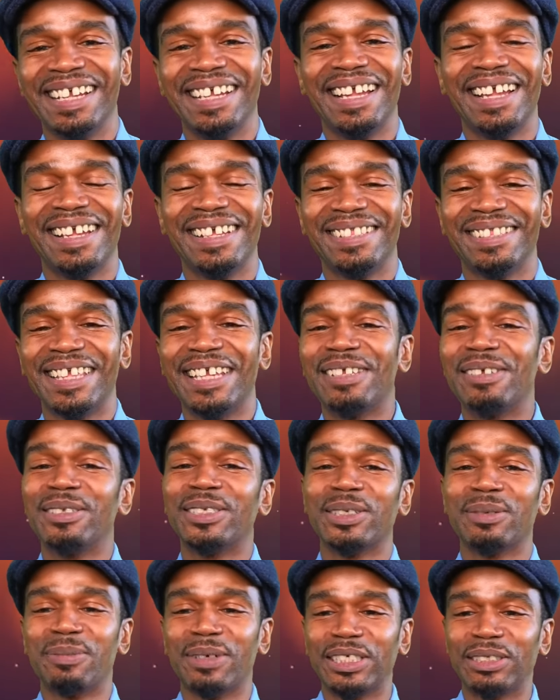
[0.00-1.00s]
And thank you
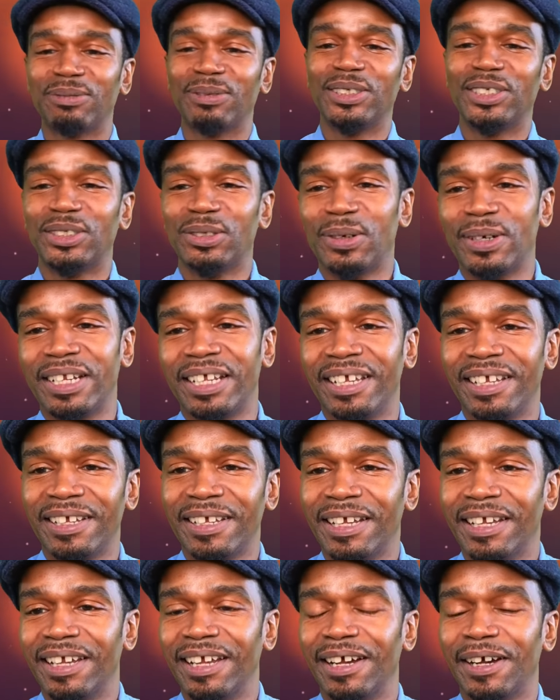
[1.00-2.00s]
so much for joining.
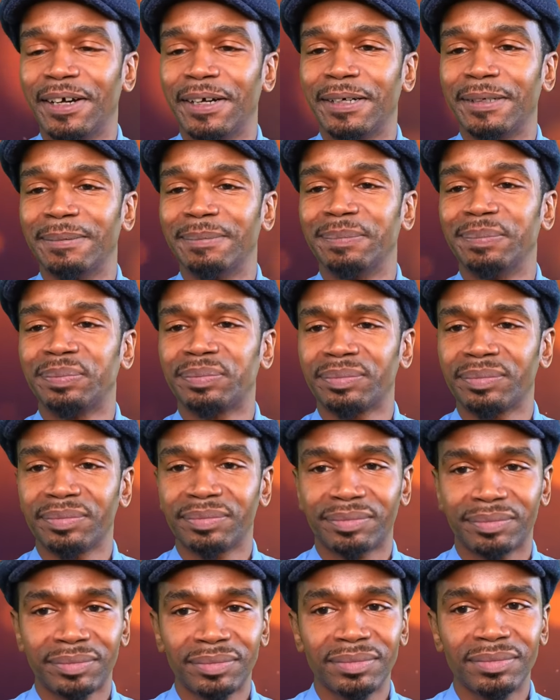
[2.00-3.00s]

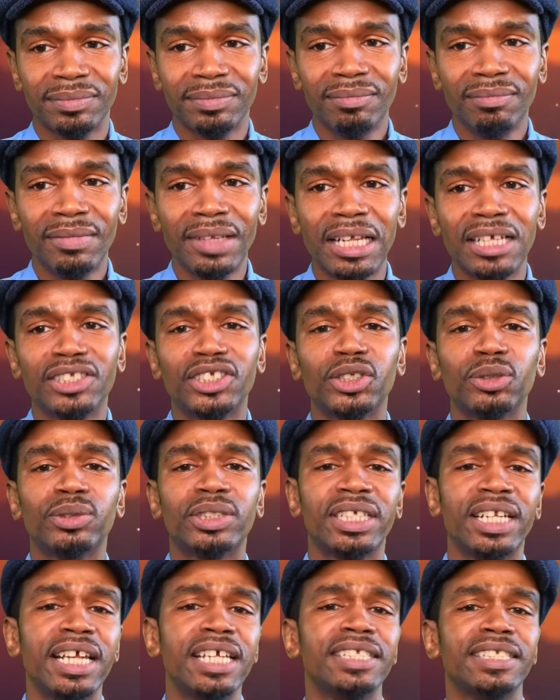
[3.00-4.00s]
So
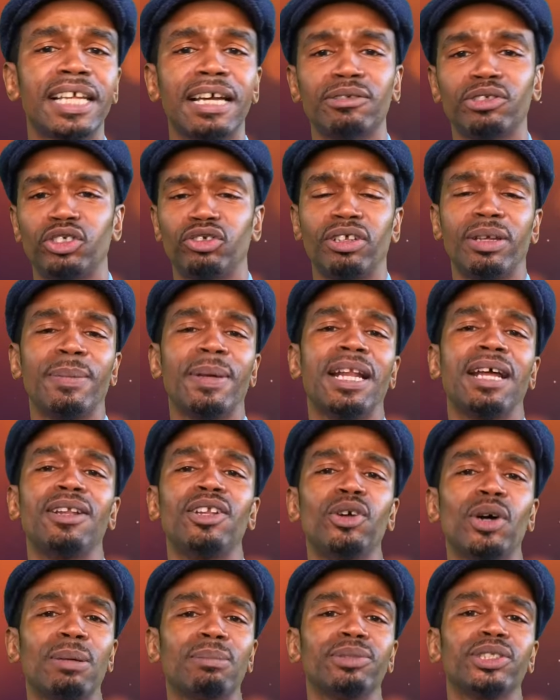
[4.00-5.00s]
today's live stream, and I
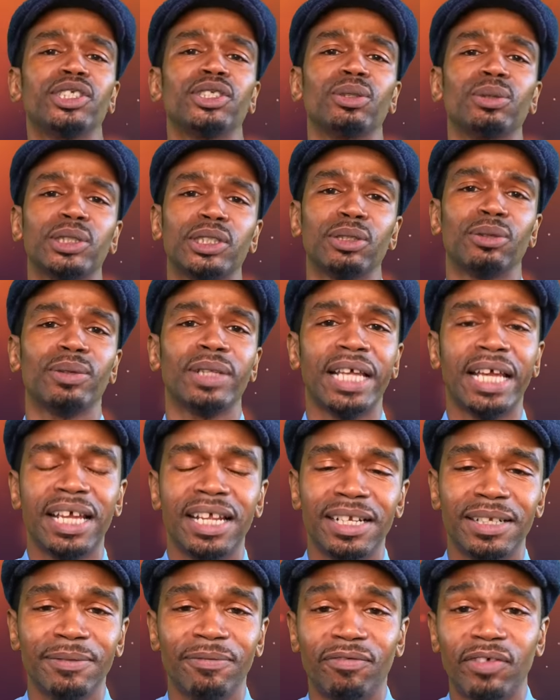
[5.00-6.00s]
know I'm so late,
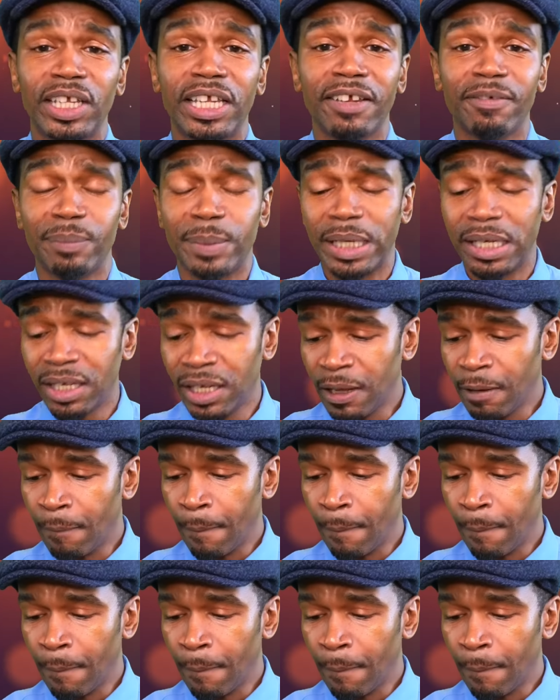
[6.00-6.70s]
forgive me.